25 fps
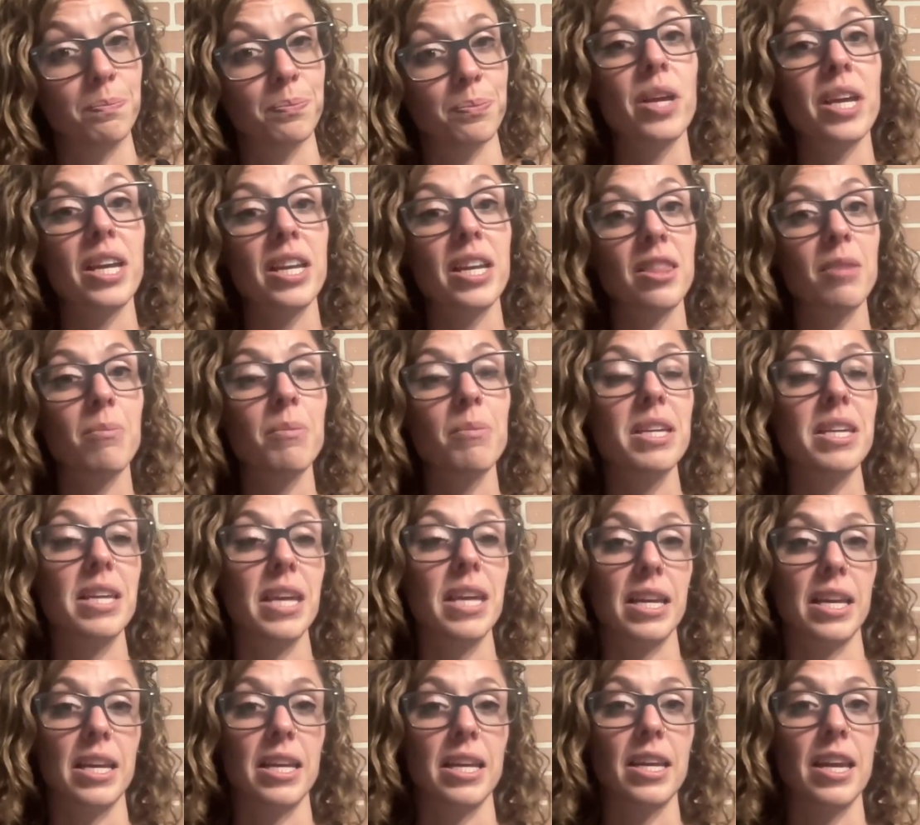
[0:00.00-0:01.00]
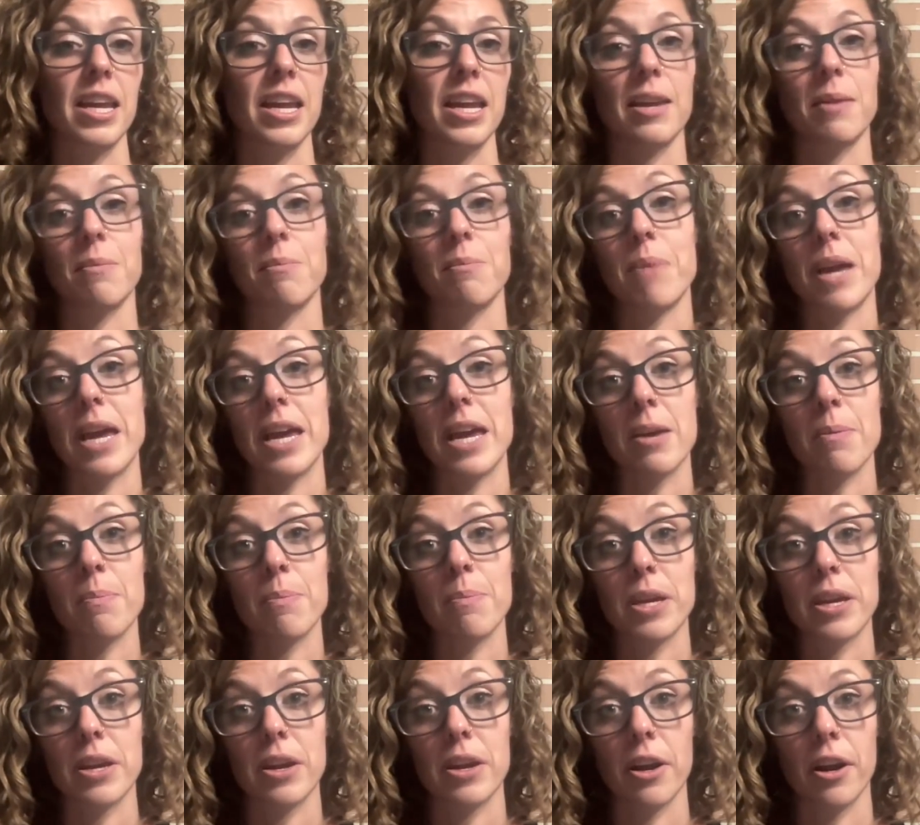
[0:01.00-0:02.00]
In the beginning, it may
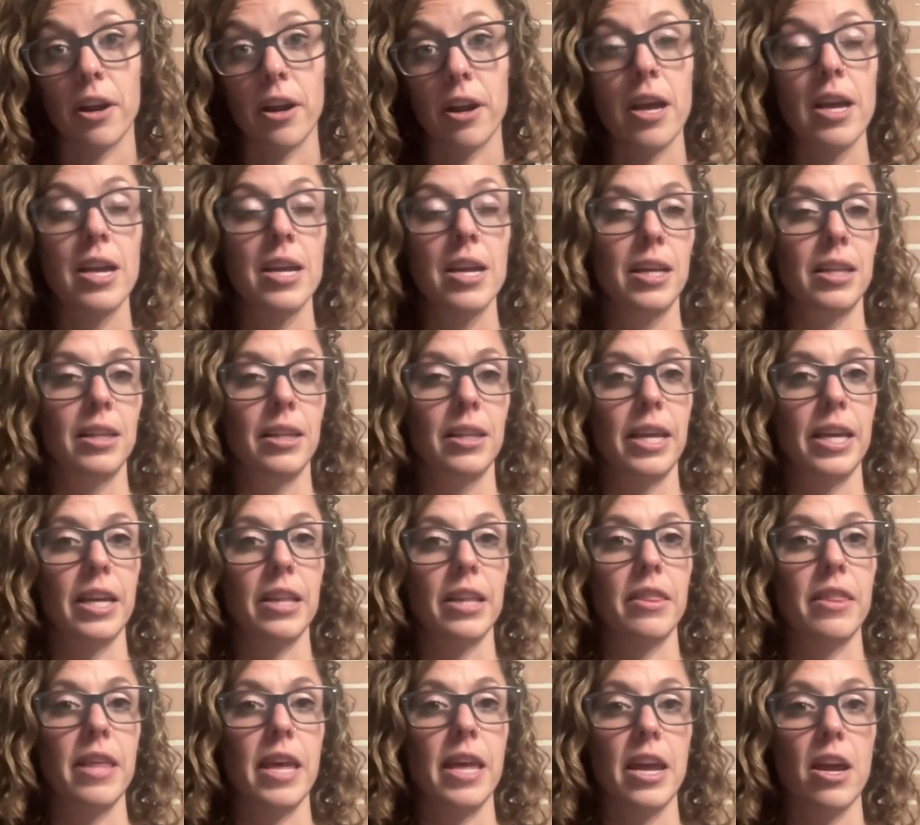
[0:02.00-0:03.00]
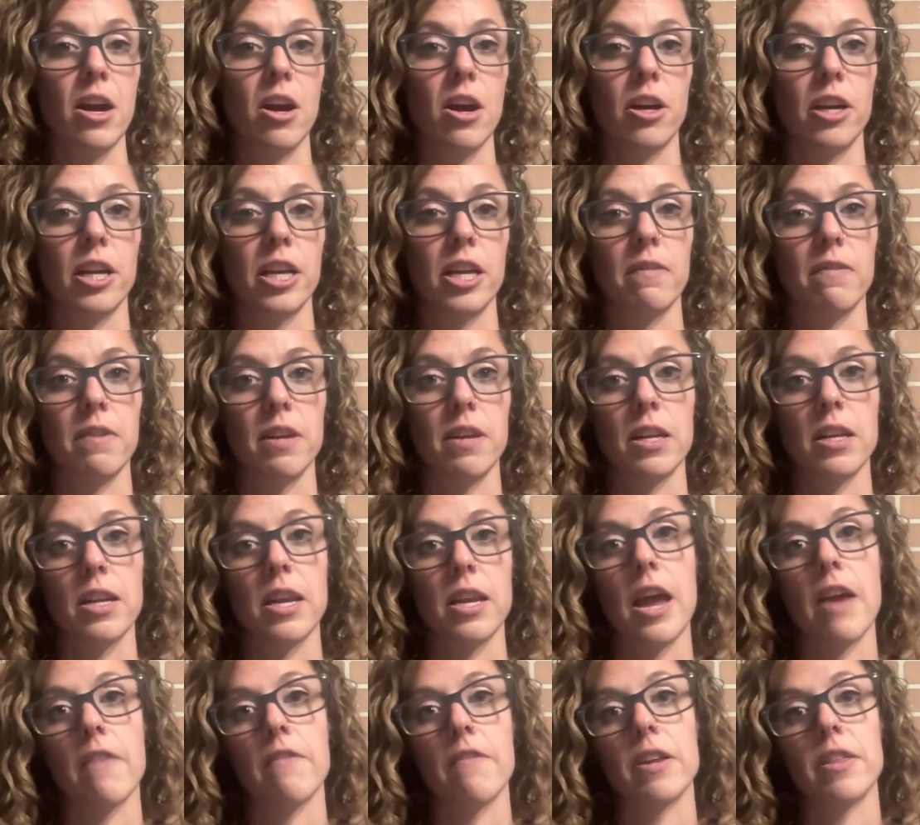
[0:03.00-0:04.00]
appear like they are giving
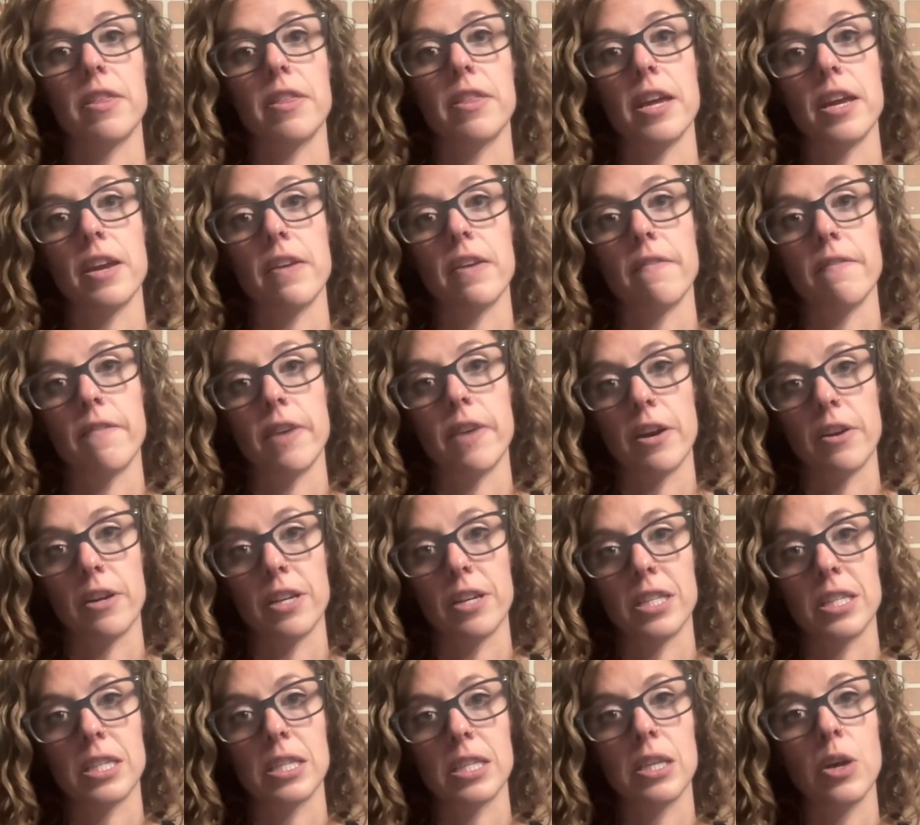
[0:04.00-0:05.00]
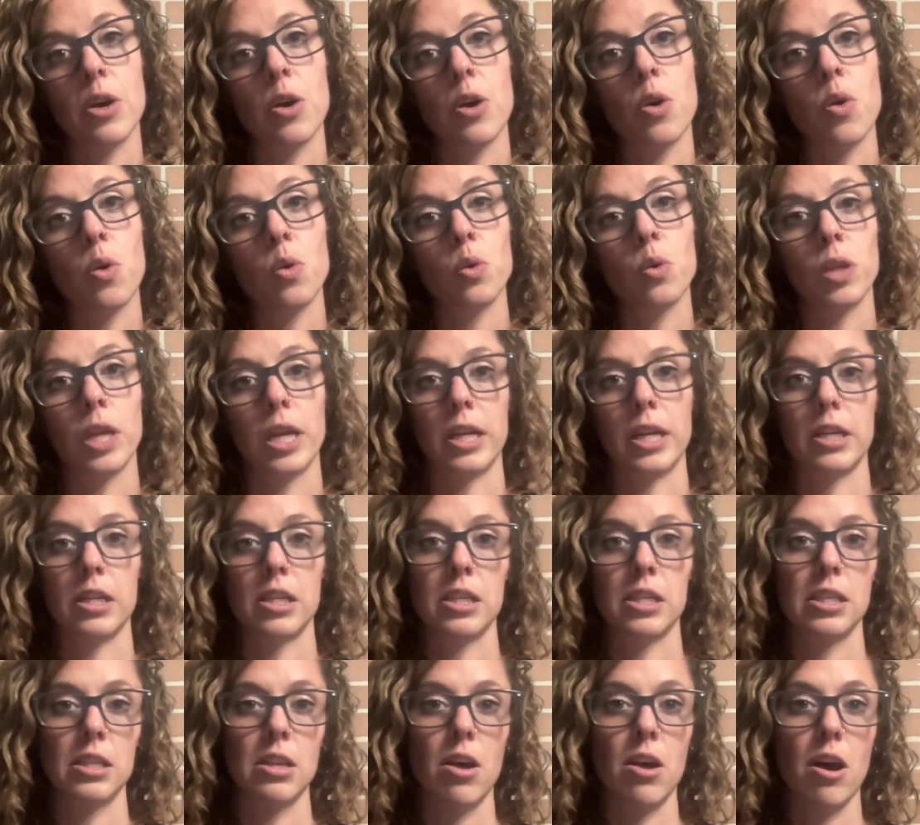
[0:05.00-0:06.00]
everything very slow, like a
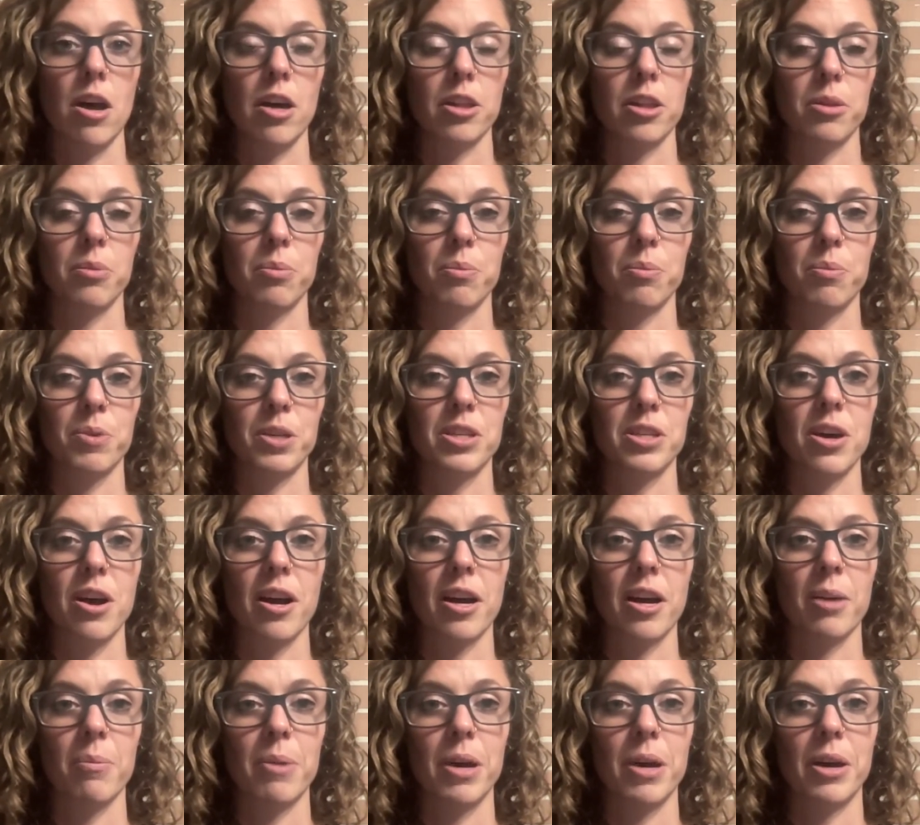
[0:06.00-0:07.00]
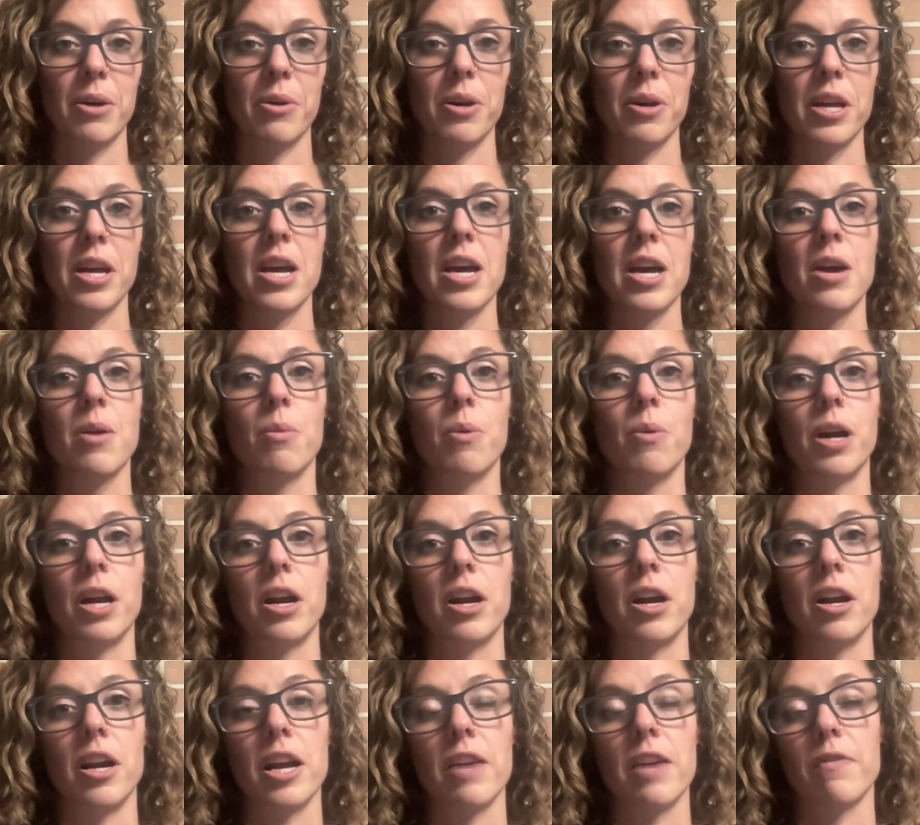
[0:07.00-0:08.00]
sloth we talk about,
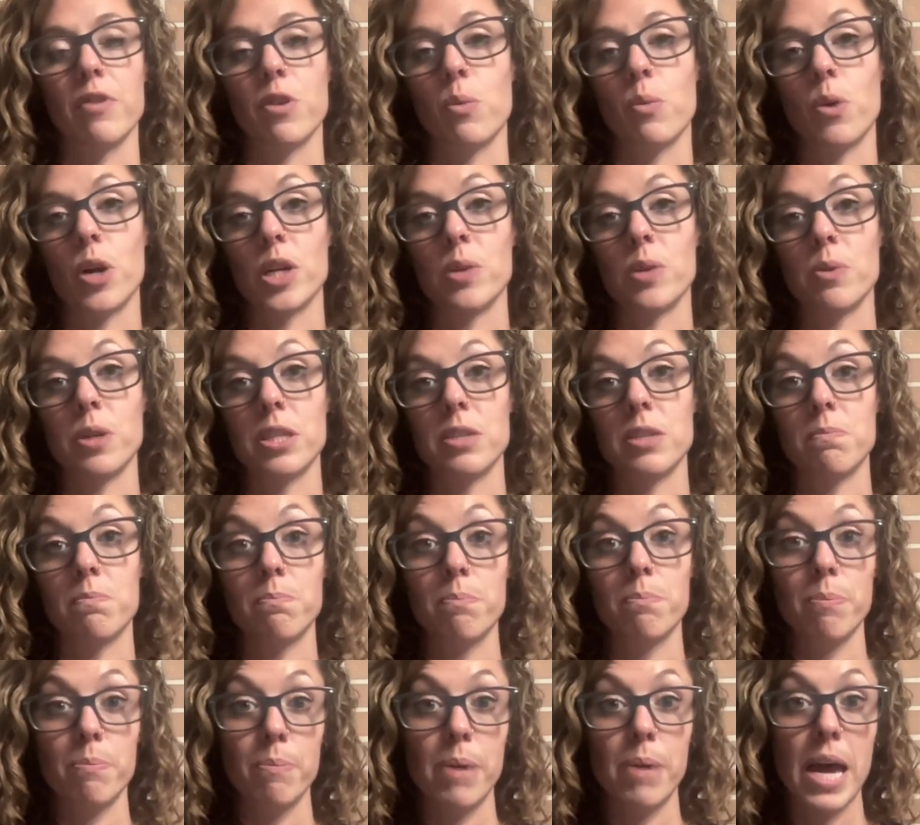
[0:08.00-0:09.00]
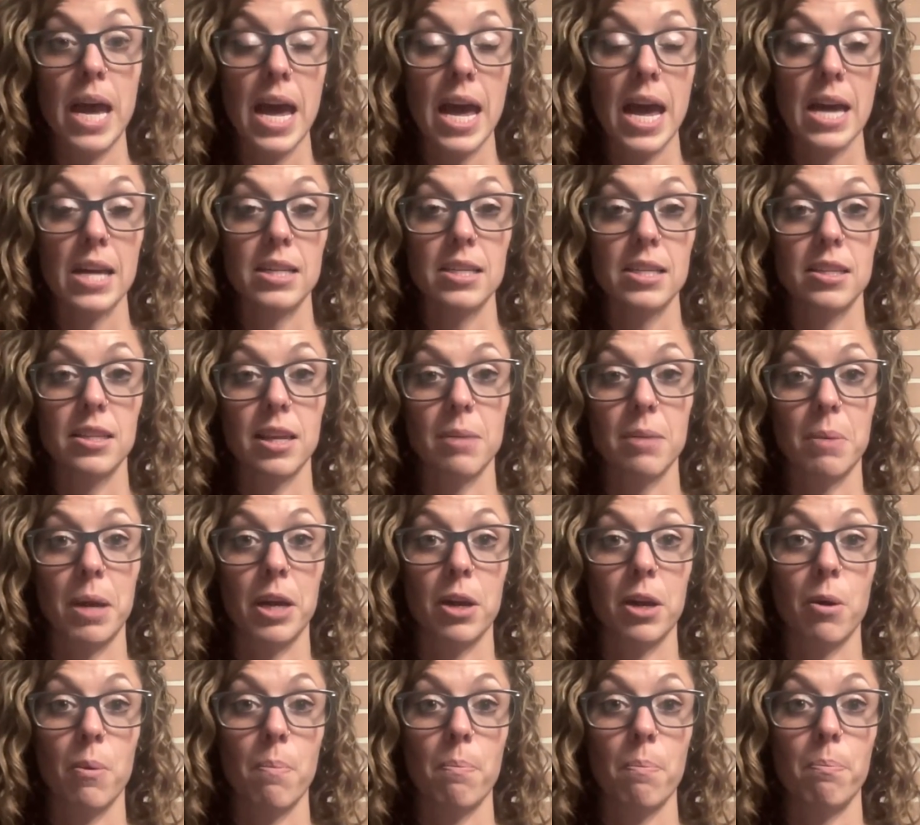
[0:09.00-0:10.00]
where if the word was pet, they might
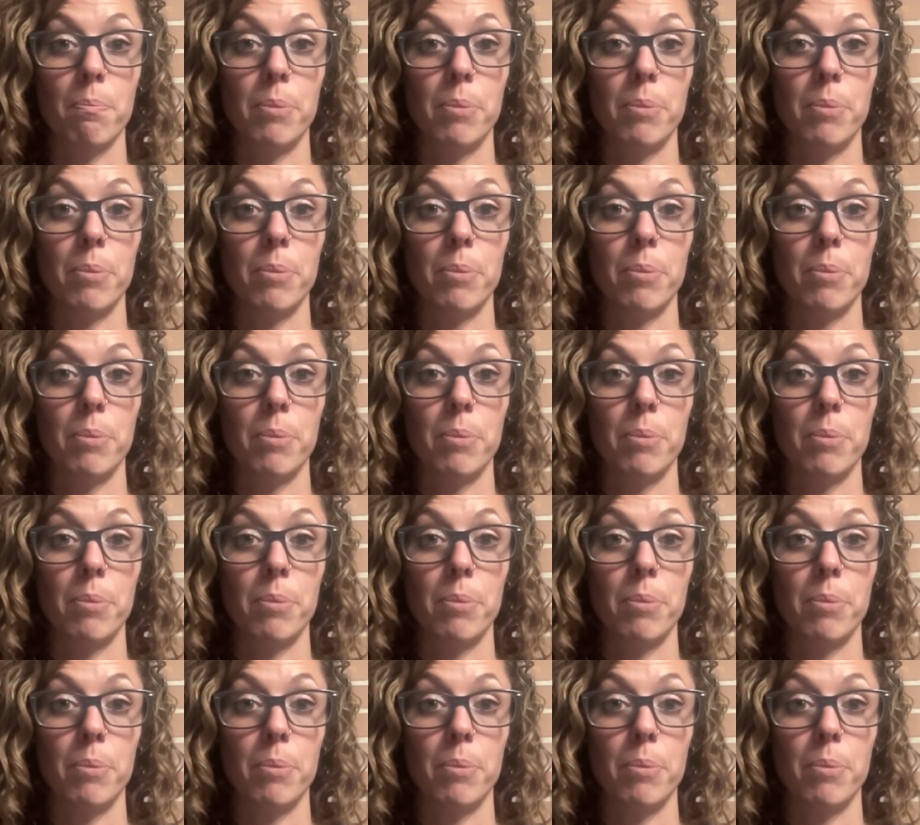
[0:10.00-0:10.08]
go